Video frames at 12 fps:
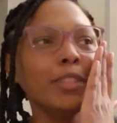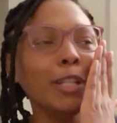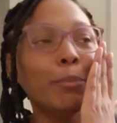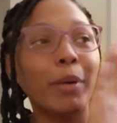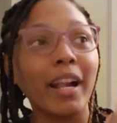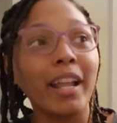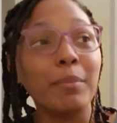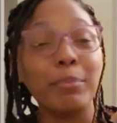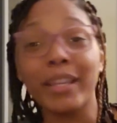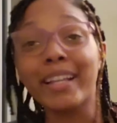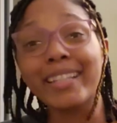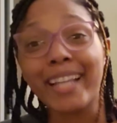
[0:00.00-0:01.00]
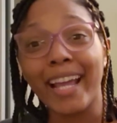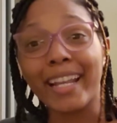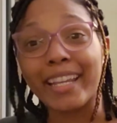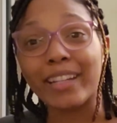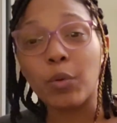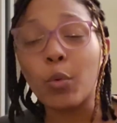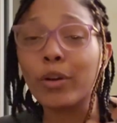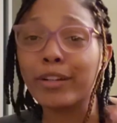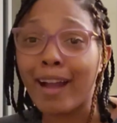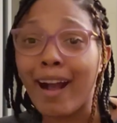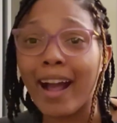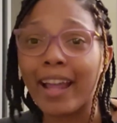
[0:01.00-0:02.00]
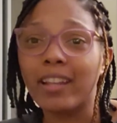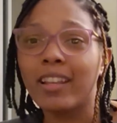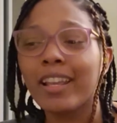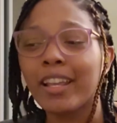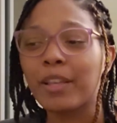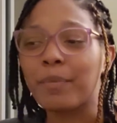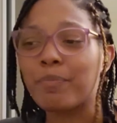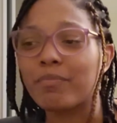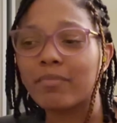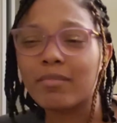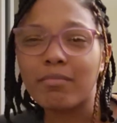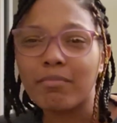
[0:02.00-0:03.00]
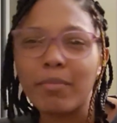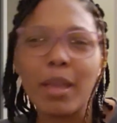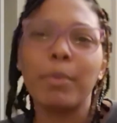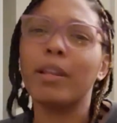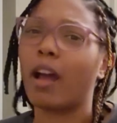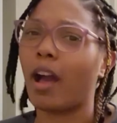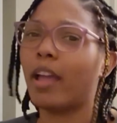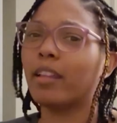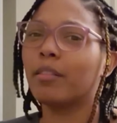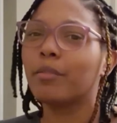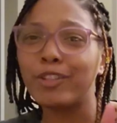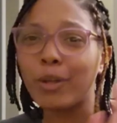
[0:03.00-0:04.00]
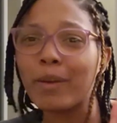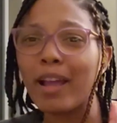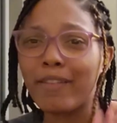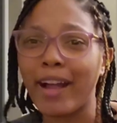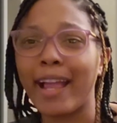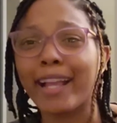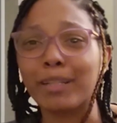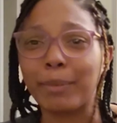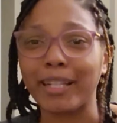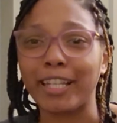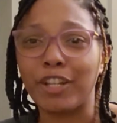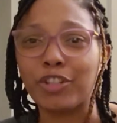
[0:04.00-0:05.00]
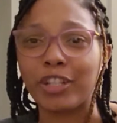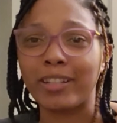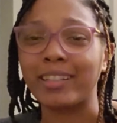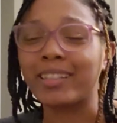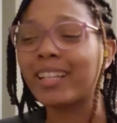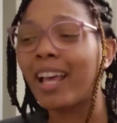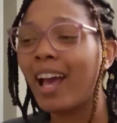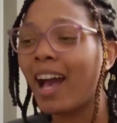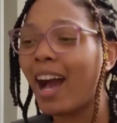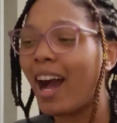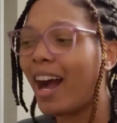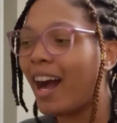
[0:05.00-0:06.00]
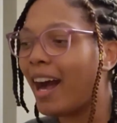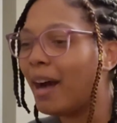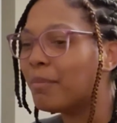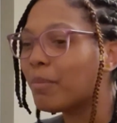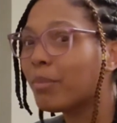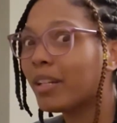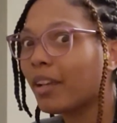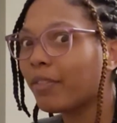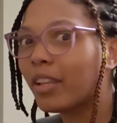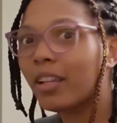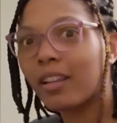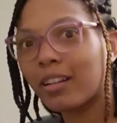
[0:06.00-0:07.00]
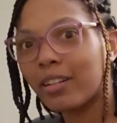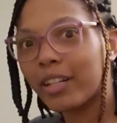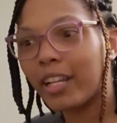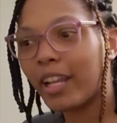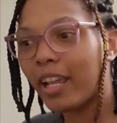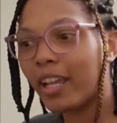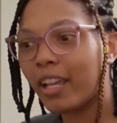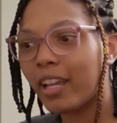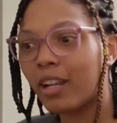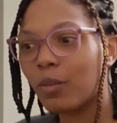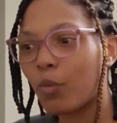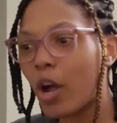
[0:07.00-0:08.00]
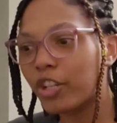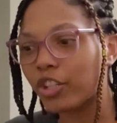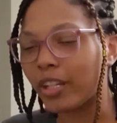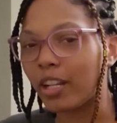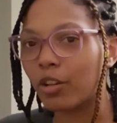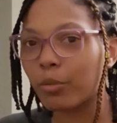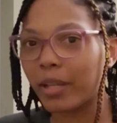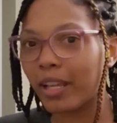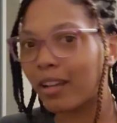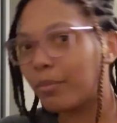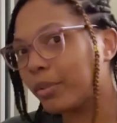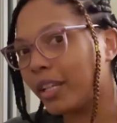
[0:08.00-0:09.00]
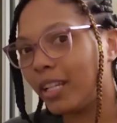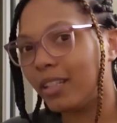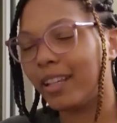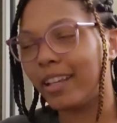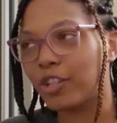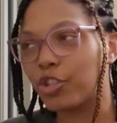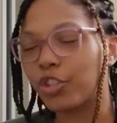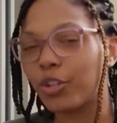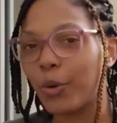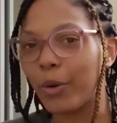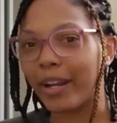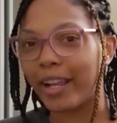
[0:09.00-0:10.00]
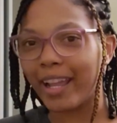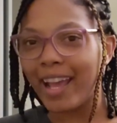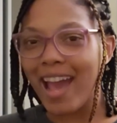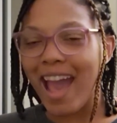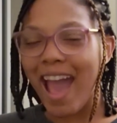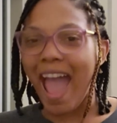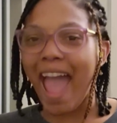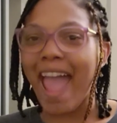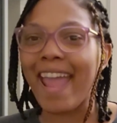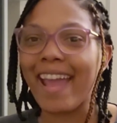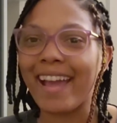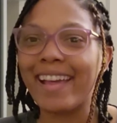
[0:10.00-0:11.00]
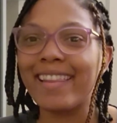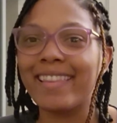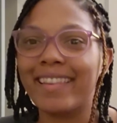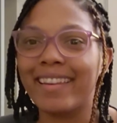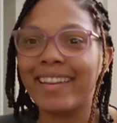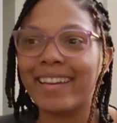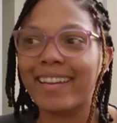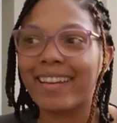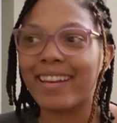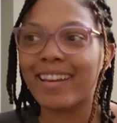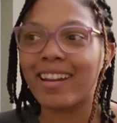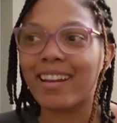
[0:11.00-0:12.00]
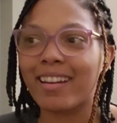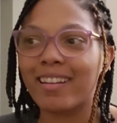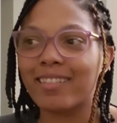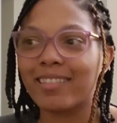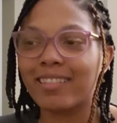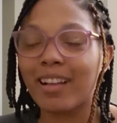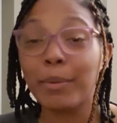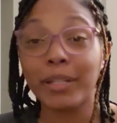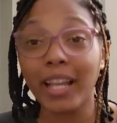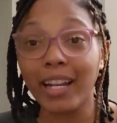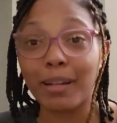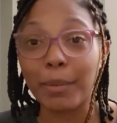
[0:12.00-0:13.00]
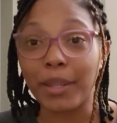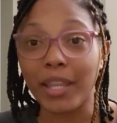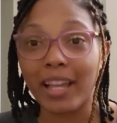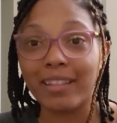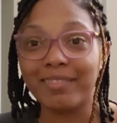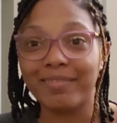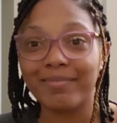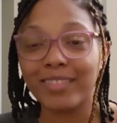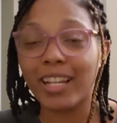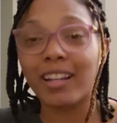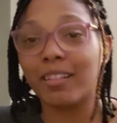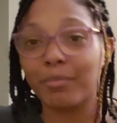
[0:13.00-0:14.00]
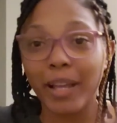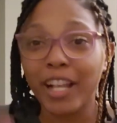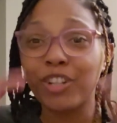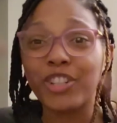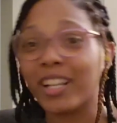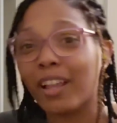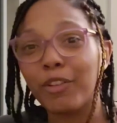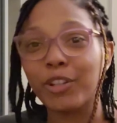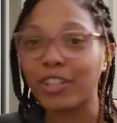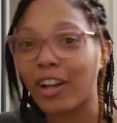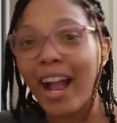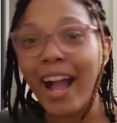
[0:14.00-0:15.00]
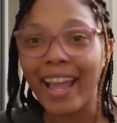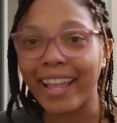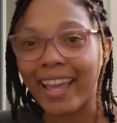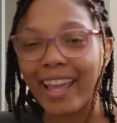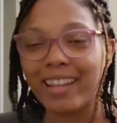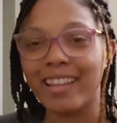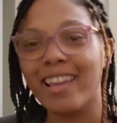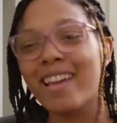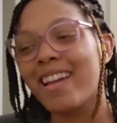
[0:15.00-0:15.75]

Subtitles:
But be excited or not, maybe not. Don't have high expectations. But definitely click on it and watch it. It'll be a complete-ish story. And I'm excited about that. Look, my energy levels are high again.